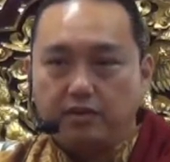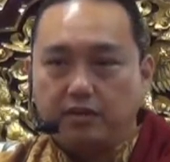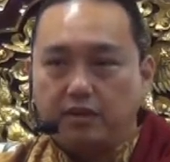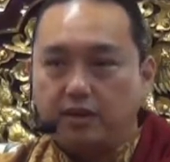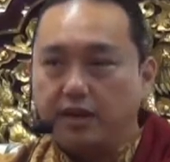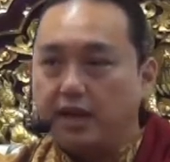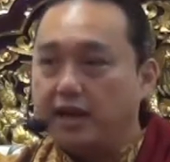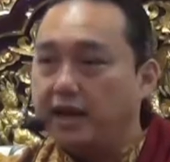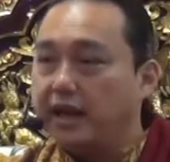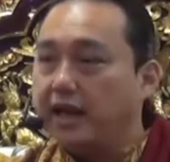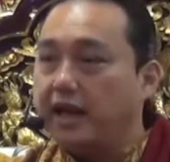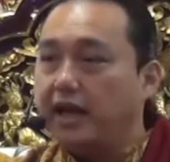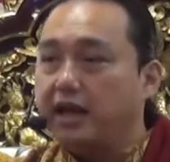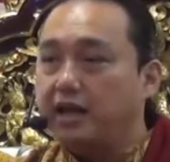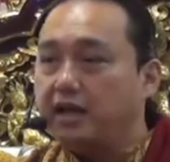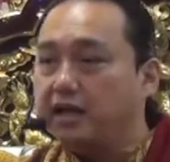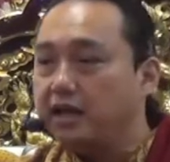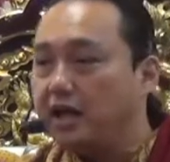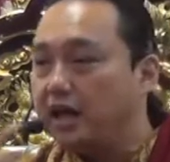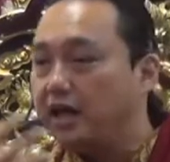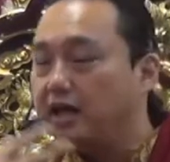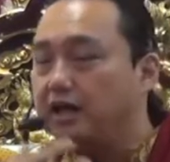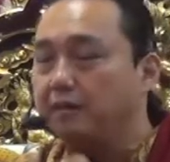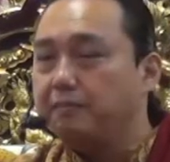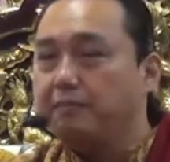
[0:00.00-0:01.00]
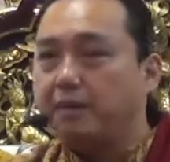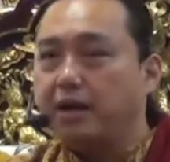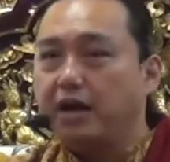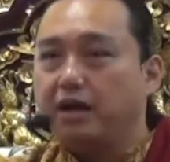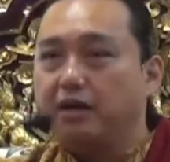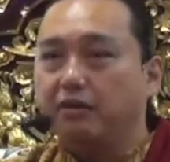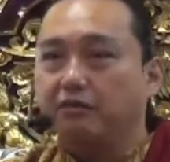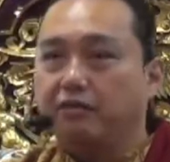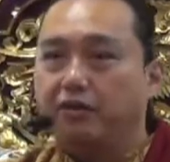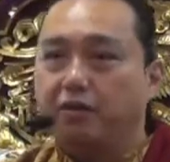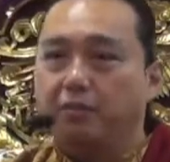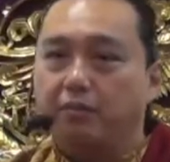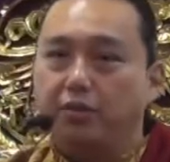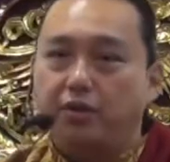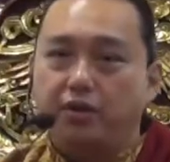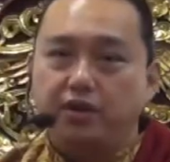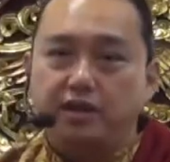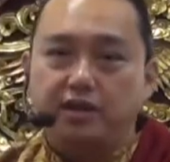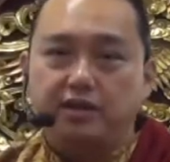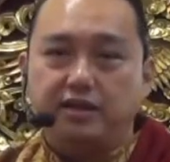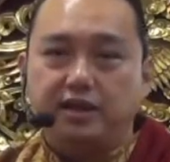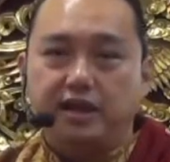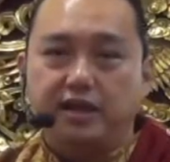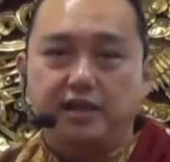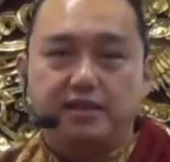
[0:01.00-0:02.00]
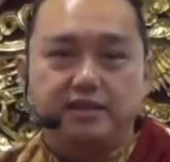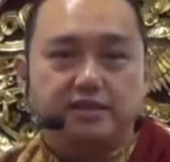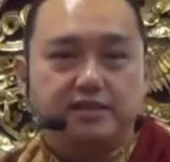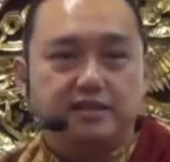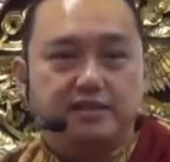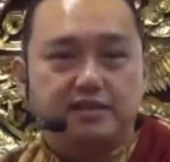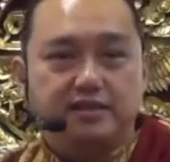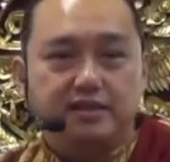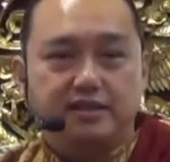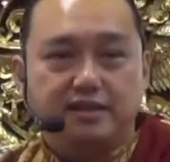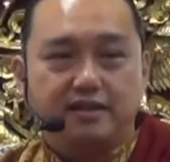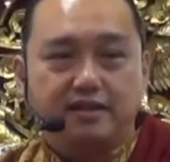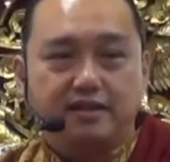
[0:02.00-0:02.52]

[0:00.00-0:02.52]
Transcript: Can any other part of your body taste?